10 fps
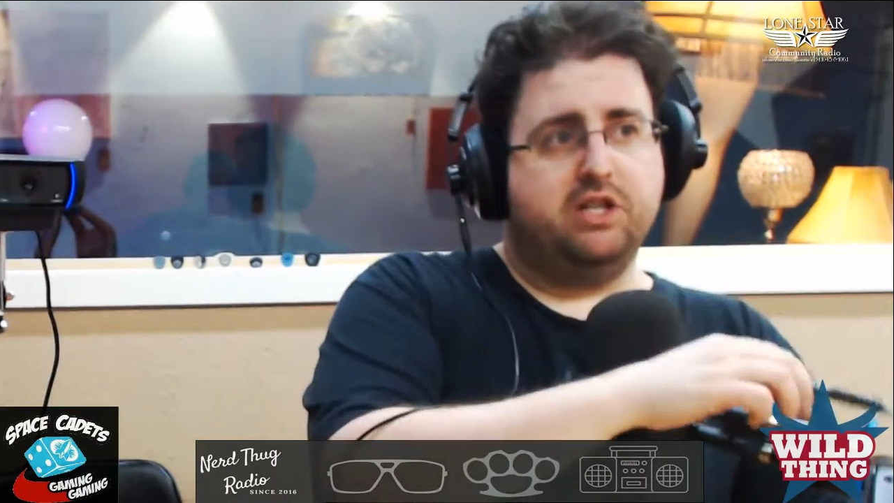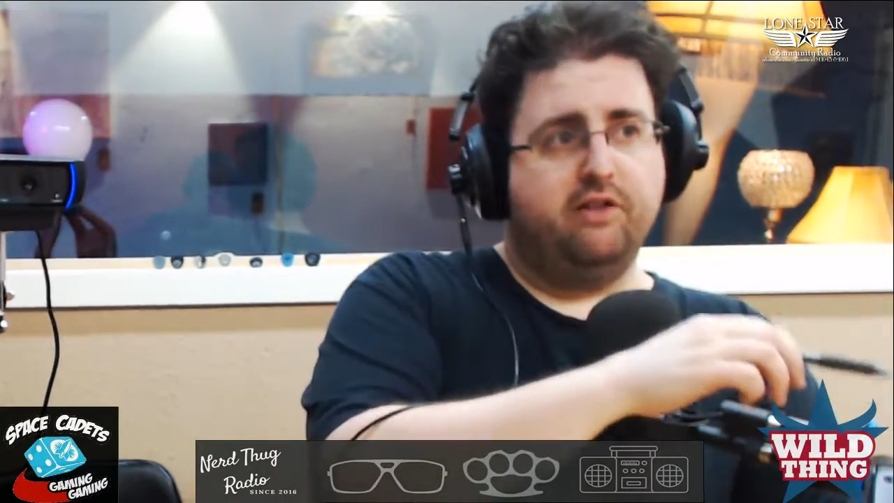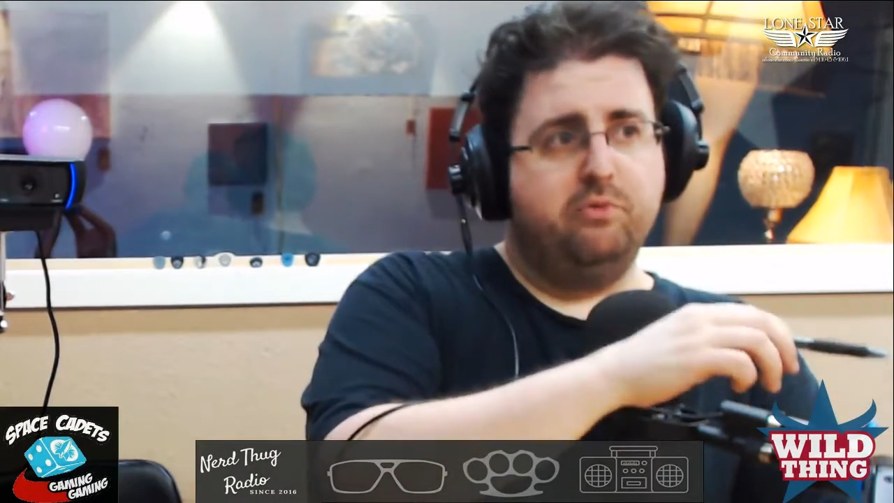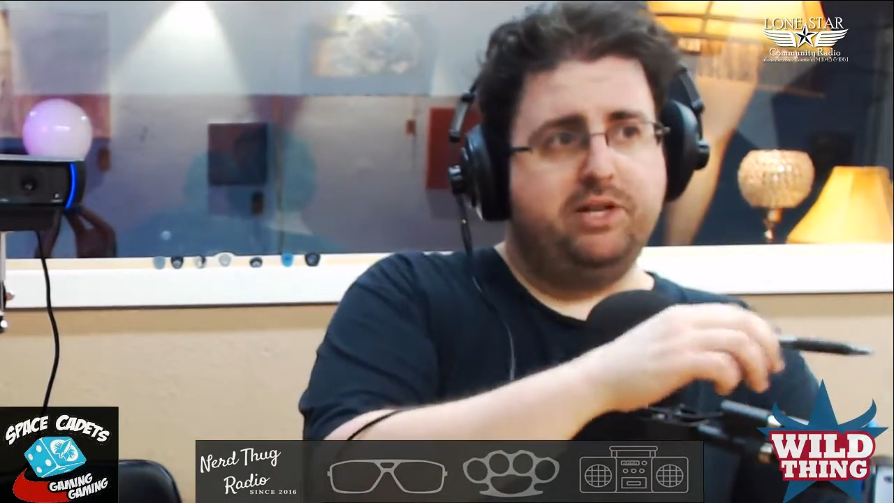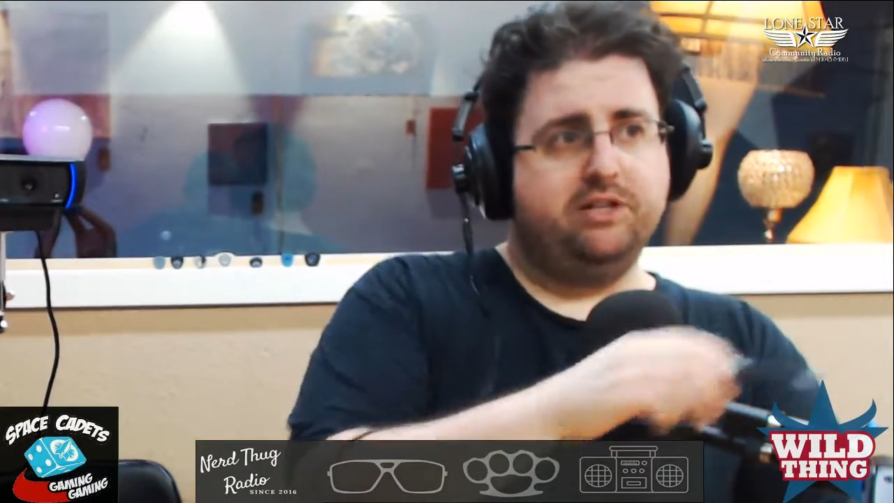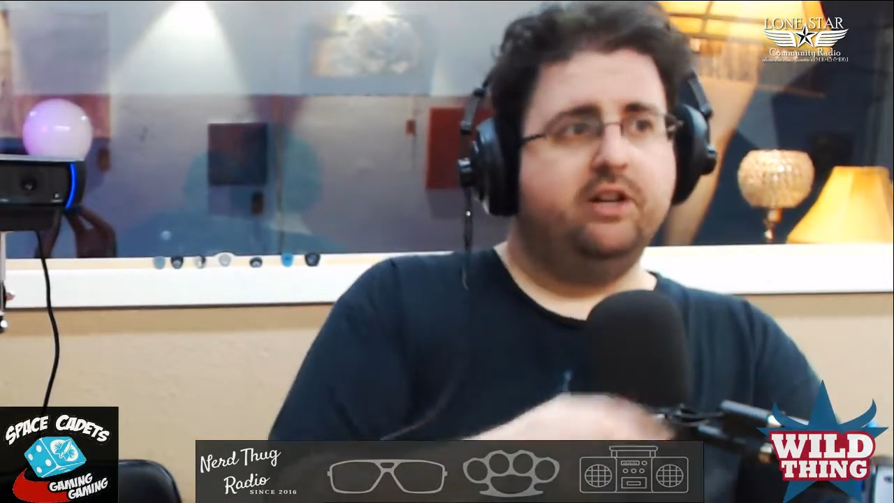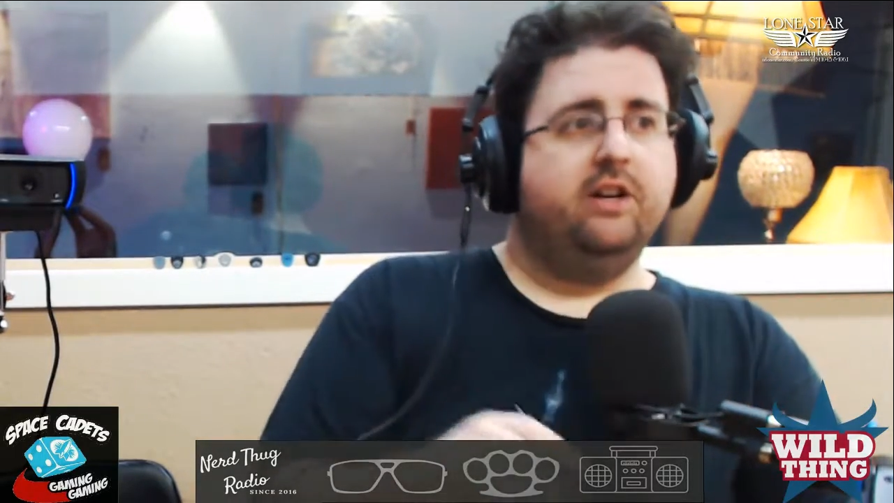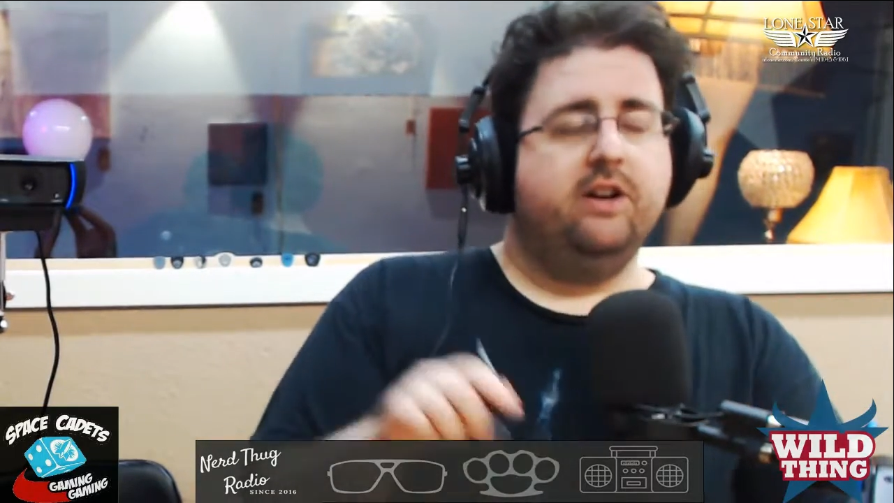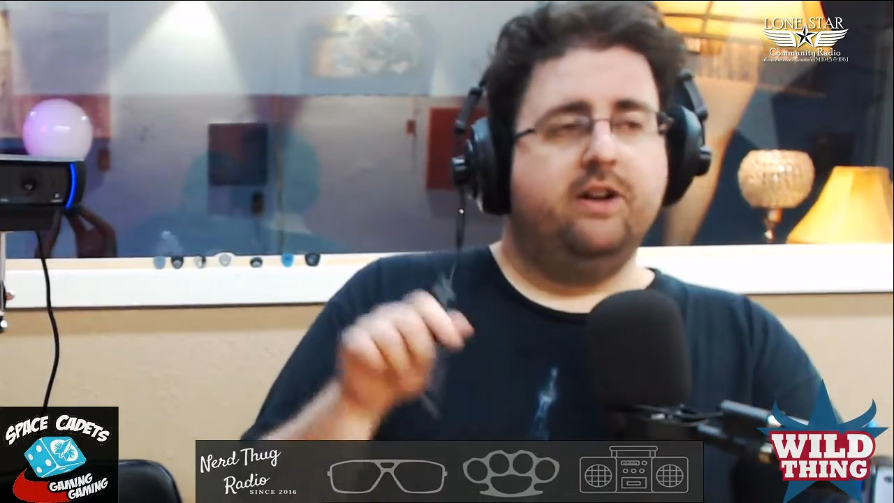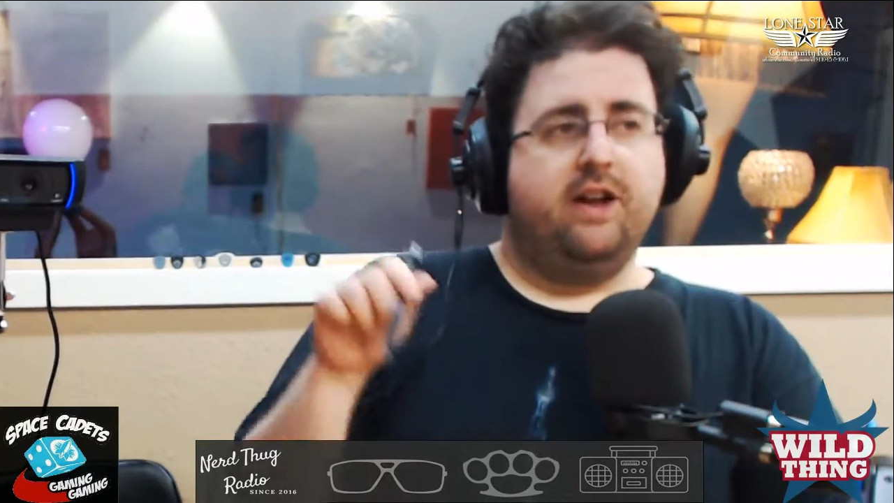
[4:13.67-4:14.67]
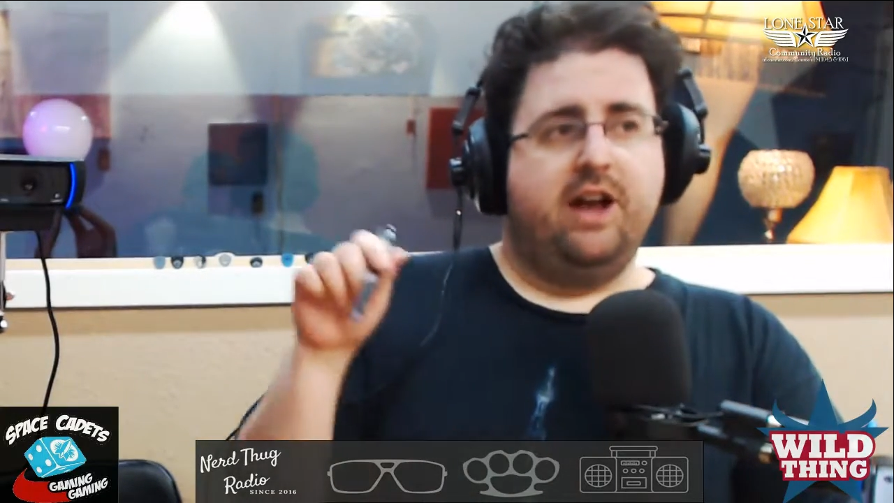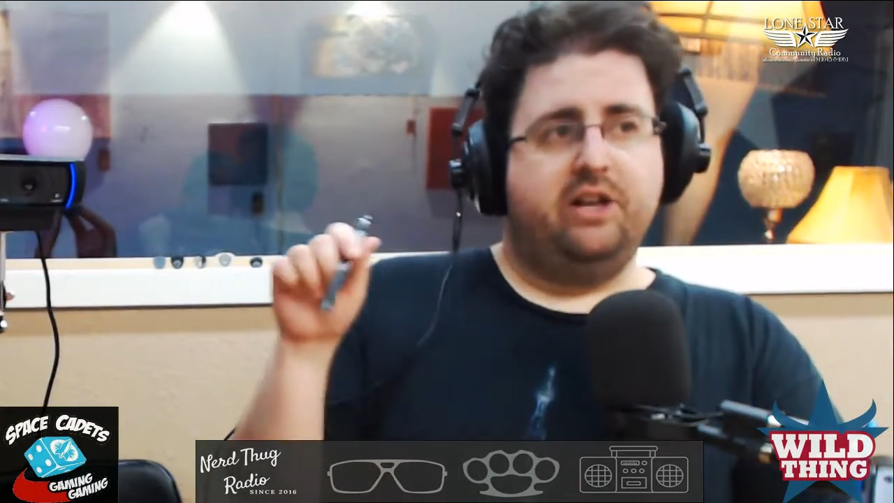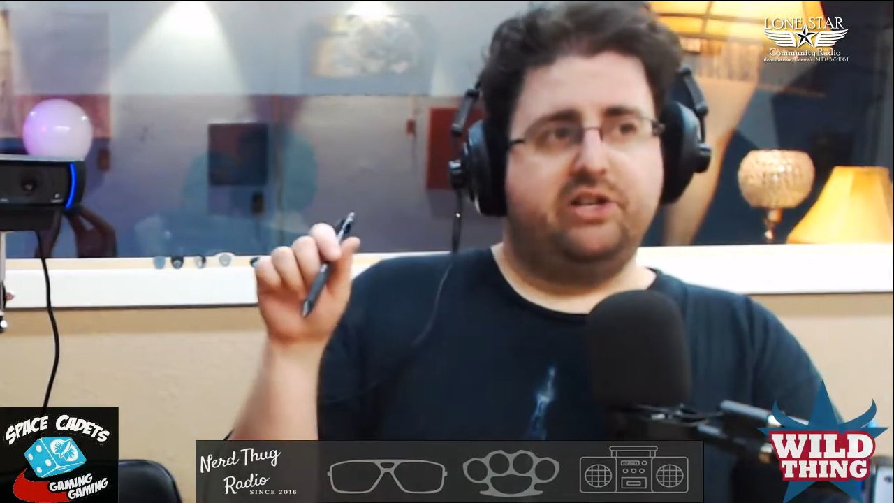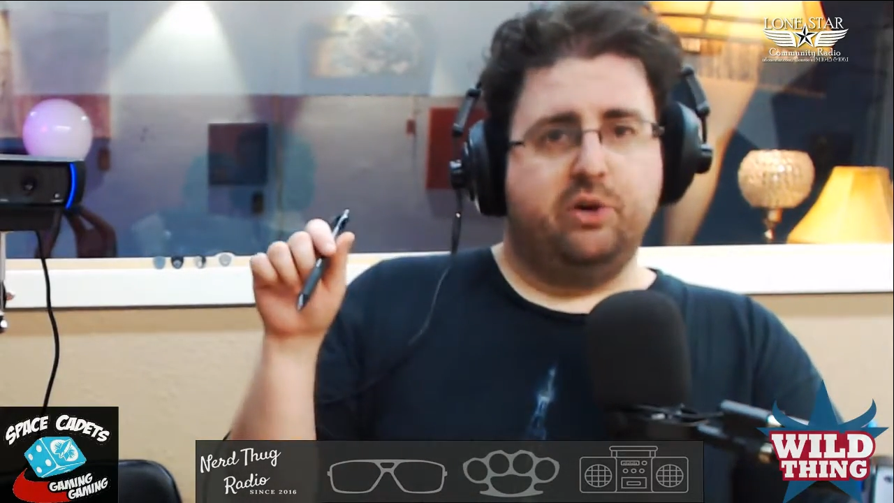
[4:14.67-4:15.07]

government, and